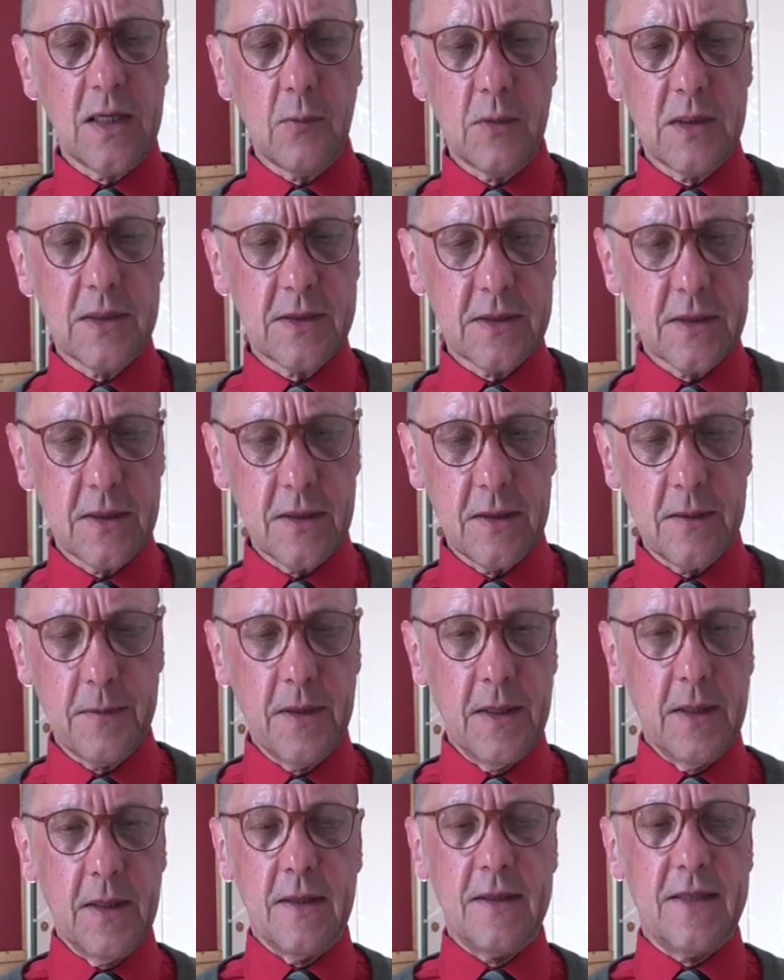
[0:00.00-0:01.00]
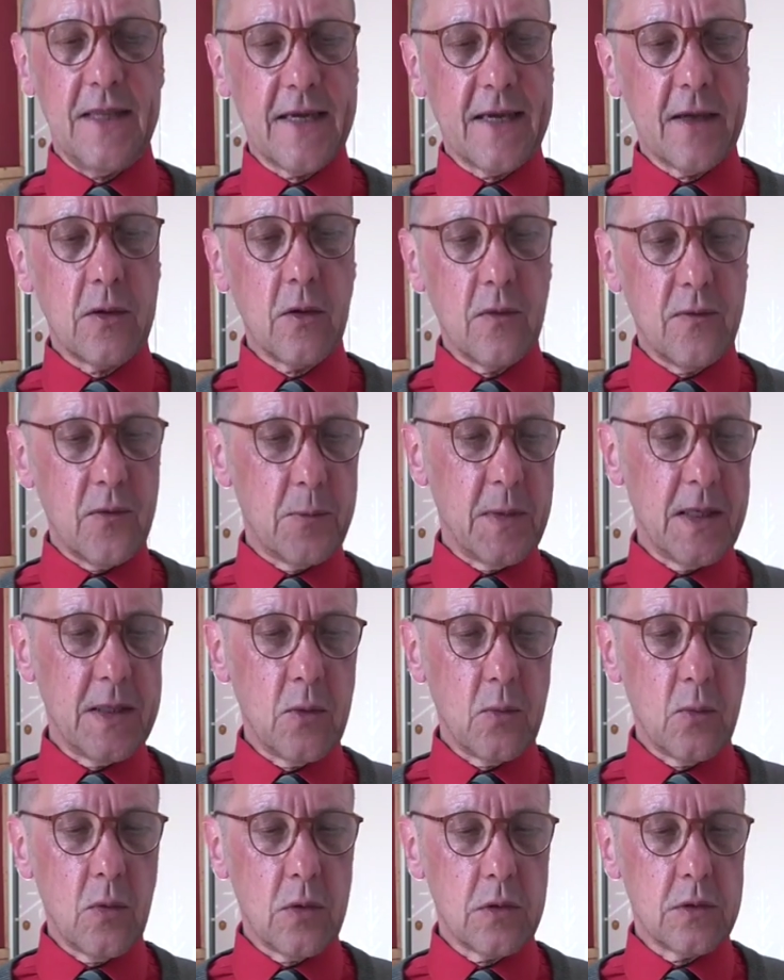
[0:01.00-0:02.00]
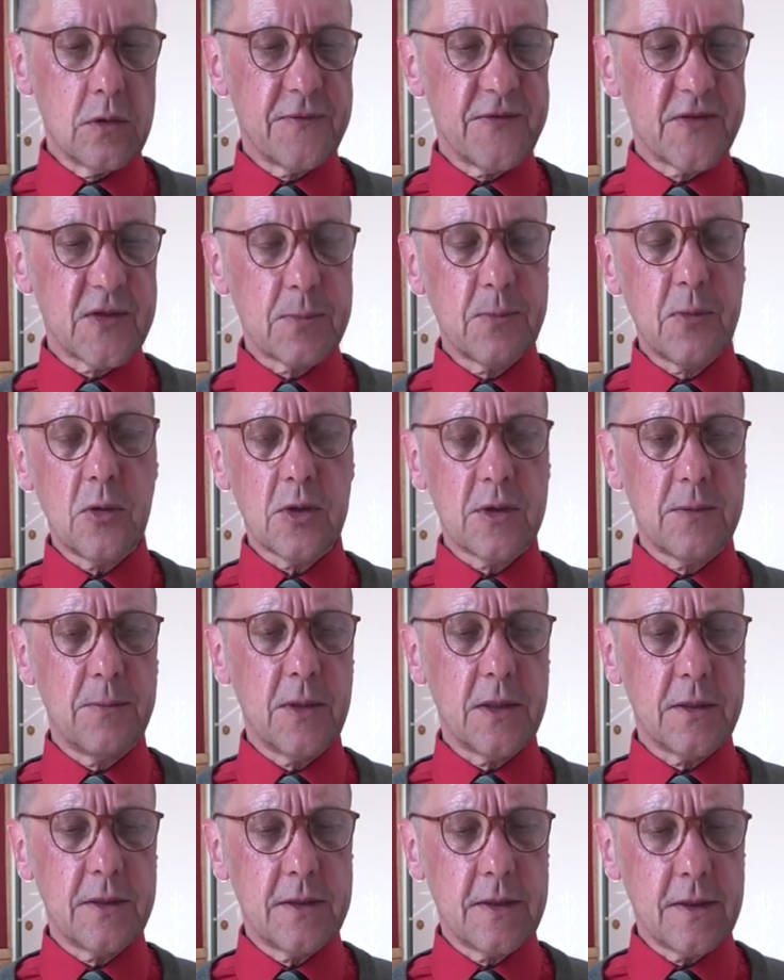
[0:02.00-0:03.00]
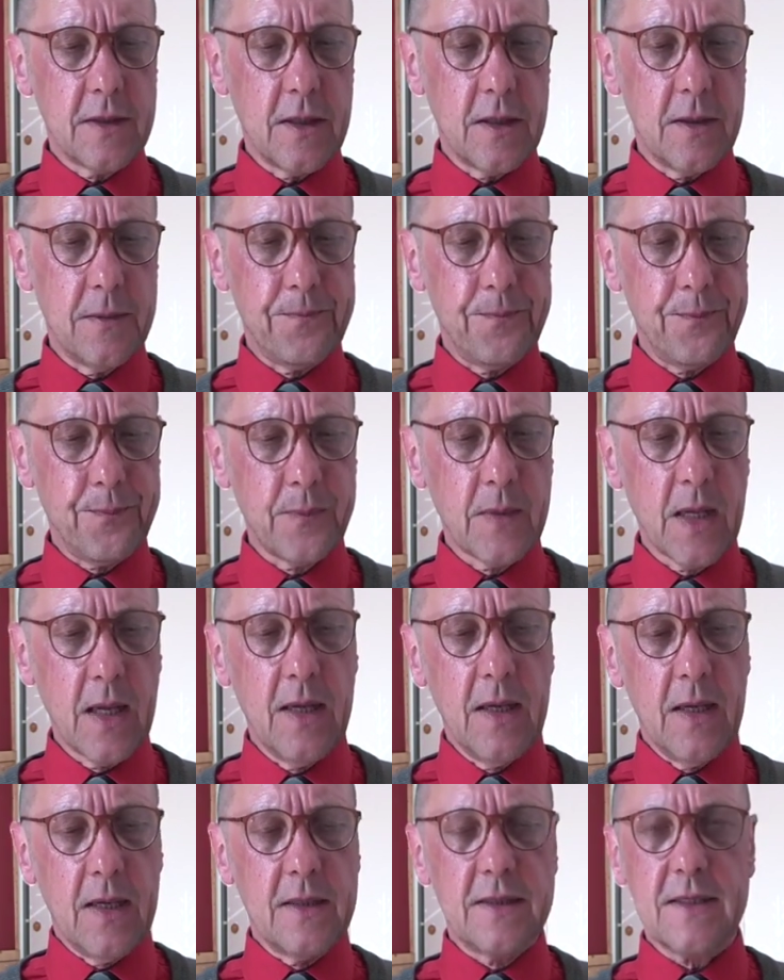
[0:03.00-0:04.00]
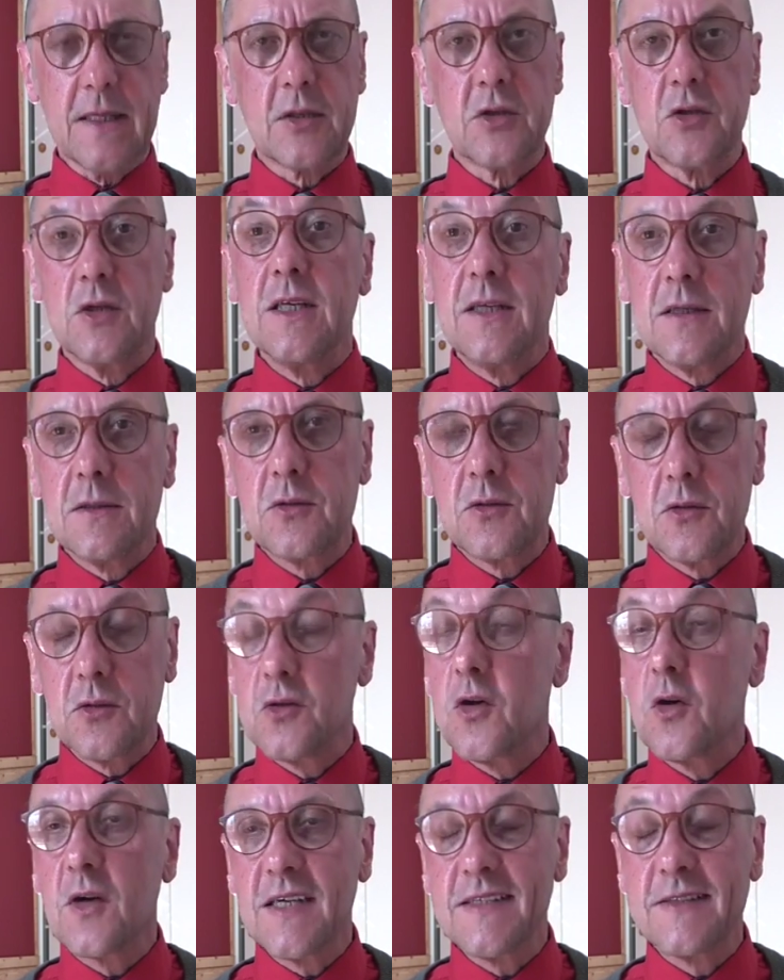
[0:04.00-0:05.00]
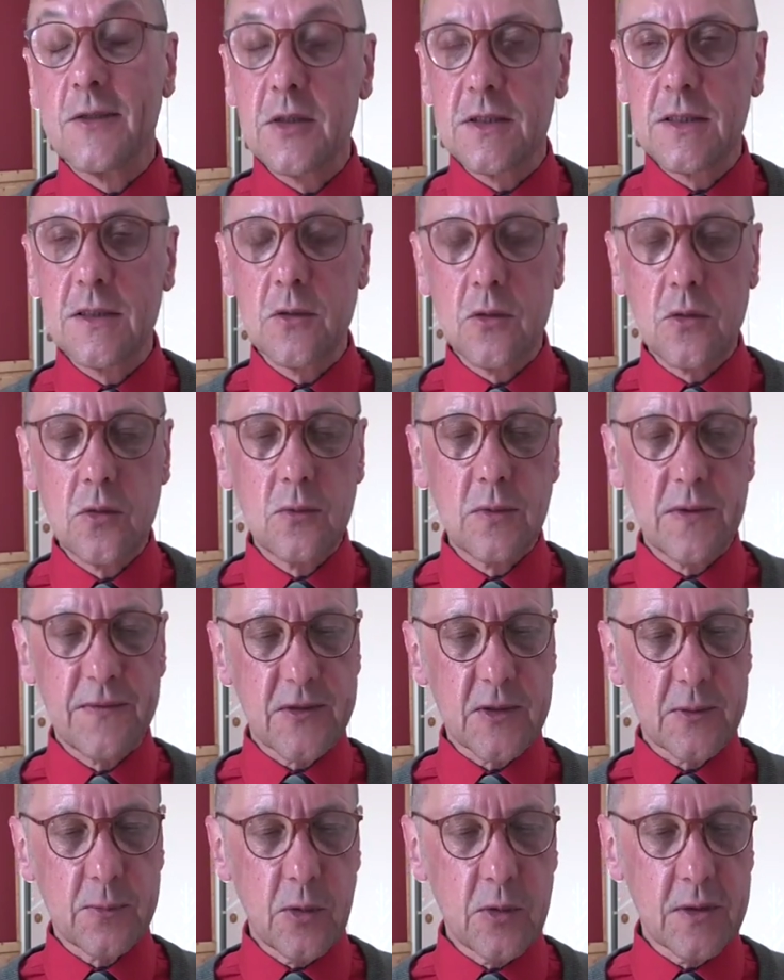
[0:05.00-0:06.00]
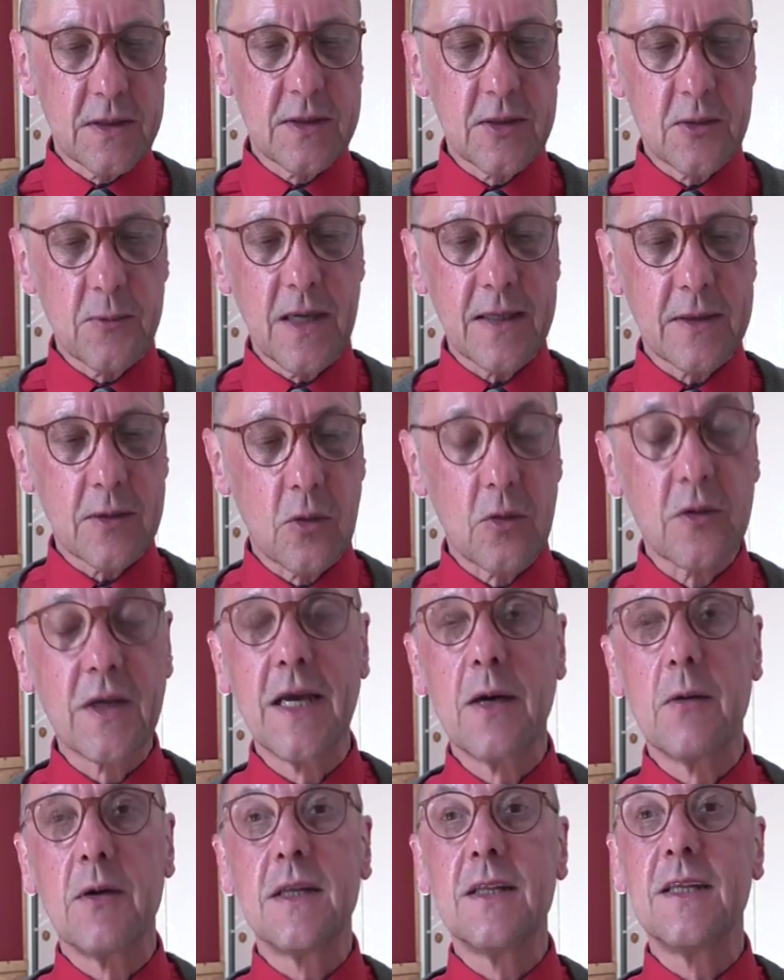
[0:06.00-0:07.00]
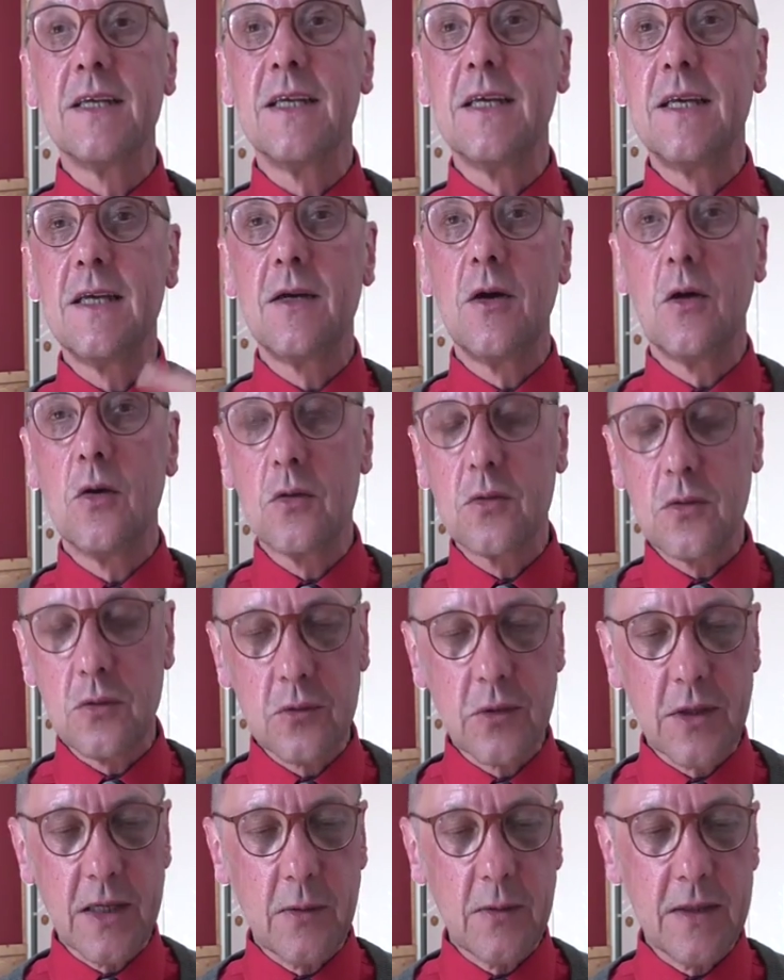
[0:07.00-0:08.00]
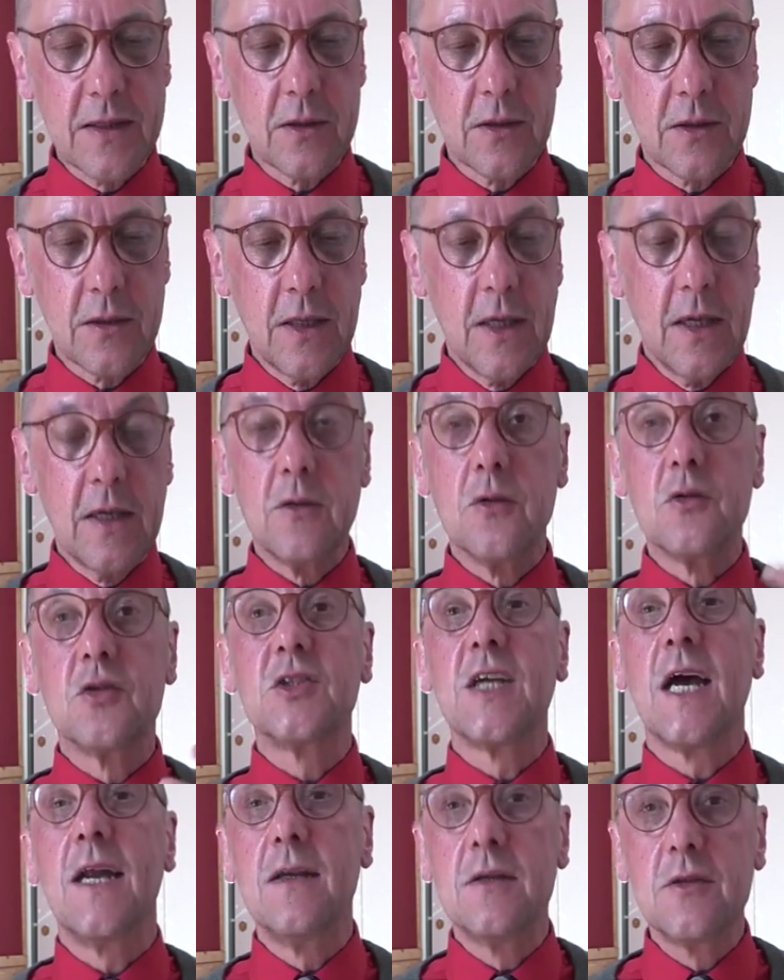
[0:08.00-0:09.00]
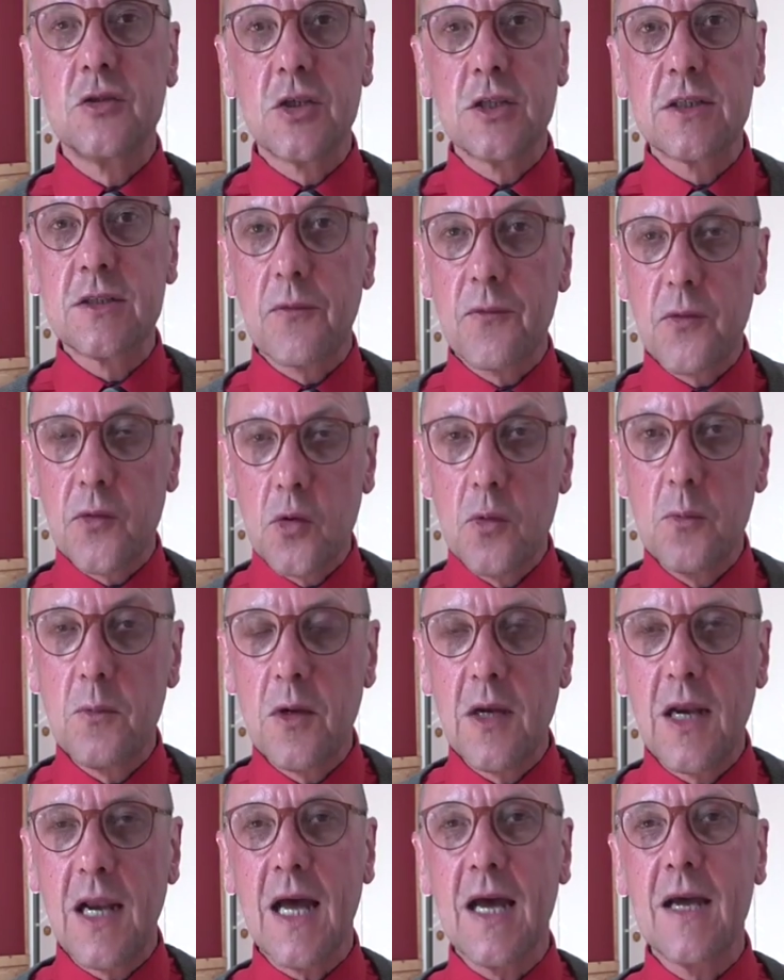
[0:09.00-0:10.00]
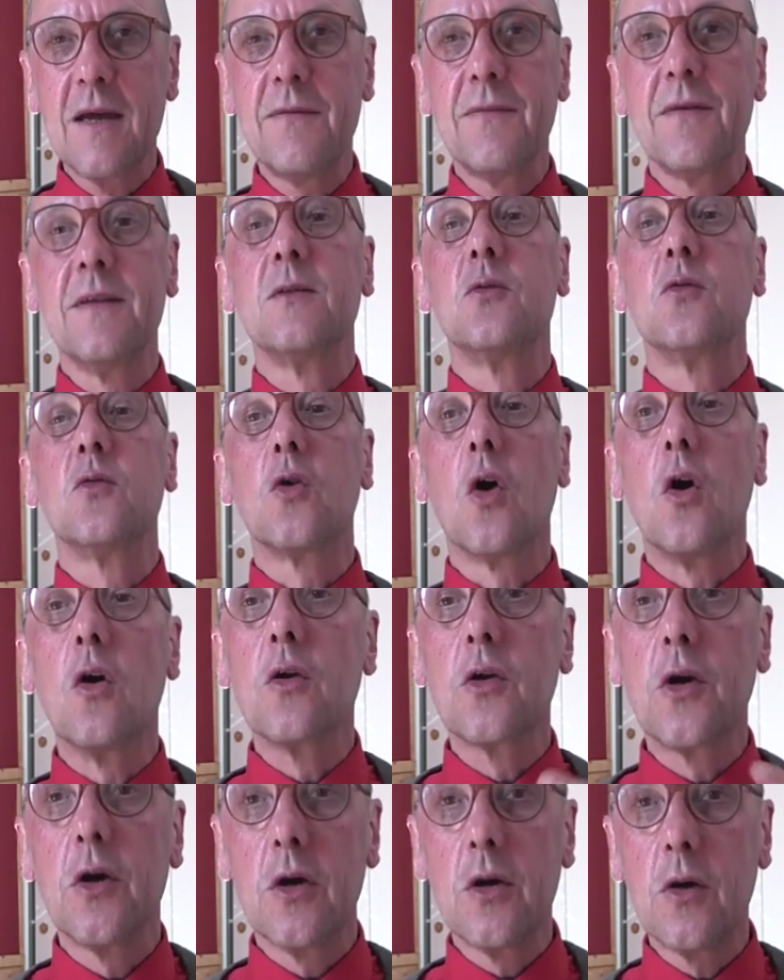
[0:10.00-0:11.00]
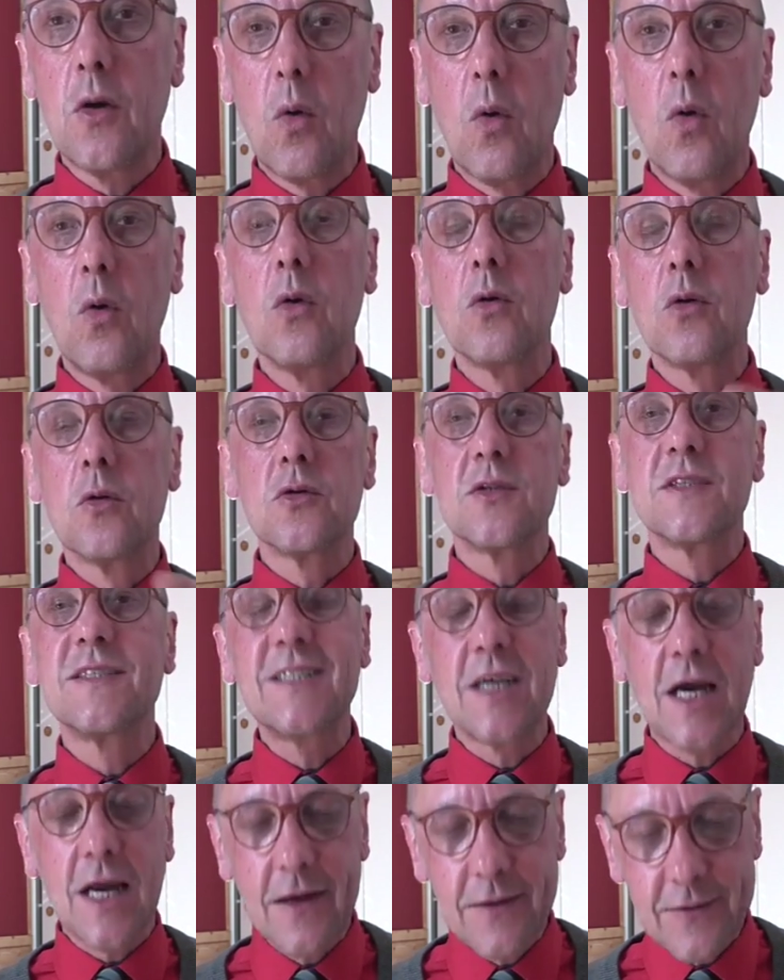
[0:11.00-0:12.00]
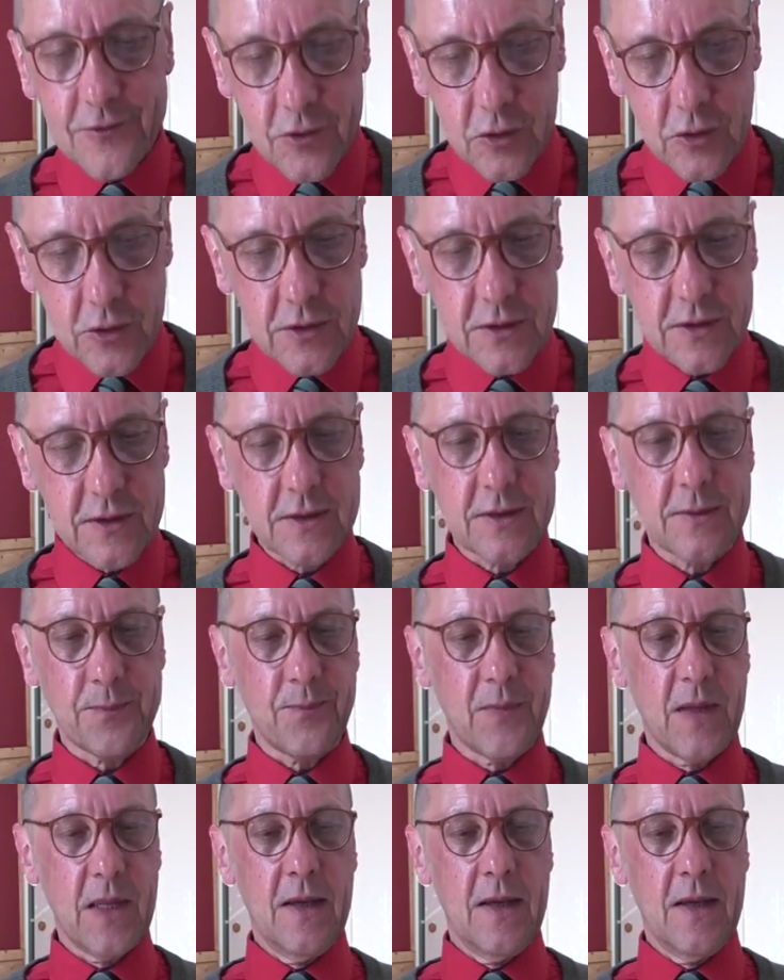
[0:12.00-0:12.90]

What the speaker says: that was taken over by the world of sport, but it's actually that the song has nothing to do with sport. It's about conquering the ego, conquering the challenges of human life, and to conquer all those challenges.